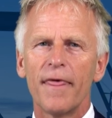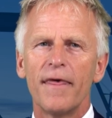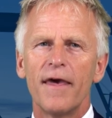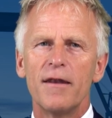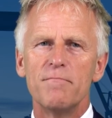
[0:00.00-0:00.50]

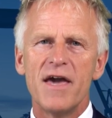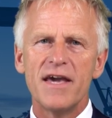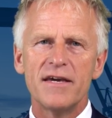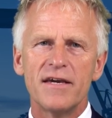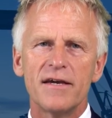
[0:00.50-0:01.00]
and
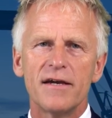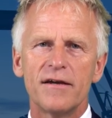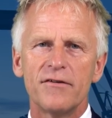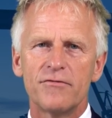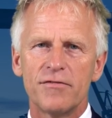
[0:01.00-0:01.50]
making
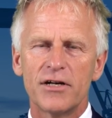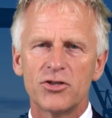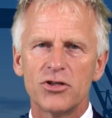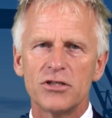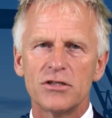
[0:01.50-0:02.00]

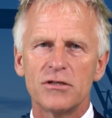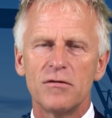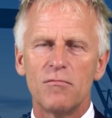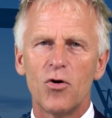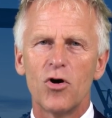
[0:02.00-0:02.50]
structures
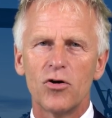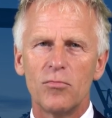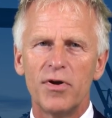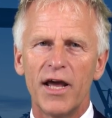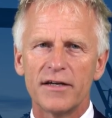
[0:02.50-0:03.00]
more
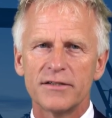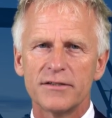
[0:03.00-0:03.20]
complex.